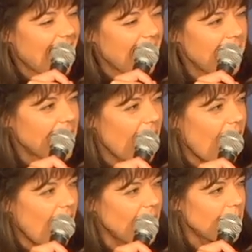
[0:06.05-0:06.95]
I live in
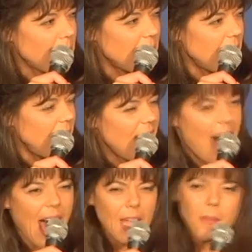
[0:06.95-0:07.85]
Hollywood.
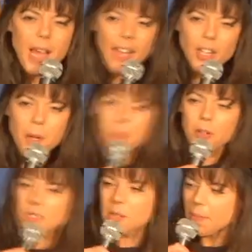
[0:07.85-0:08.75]
I am not gonna
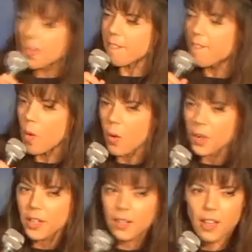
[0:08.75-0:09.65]
put something
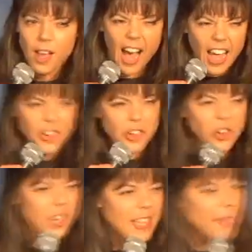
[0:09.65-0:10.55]
foreign
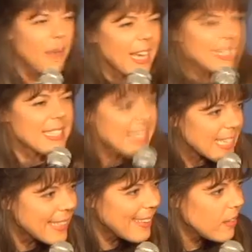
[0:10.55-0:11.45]
underneath my
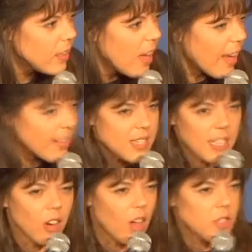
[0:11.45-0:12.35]
skin unless it
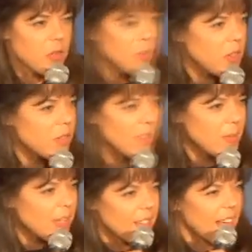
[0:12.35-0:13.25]
can also do
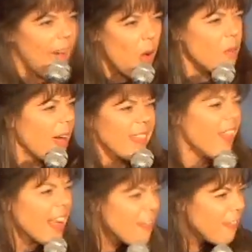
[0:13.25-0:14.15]
something to help my
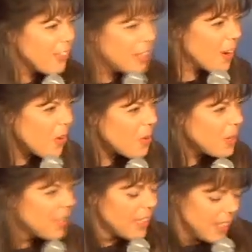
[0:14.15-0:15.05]
life, you know?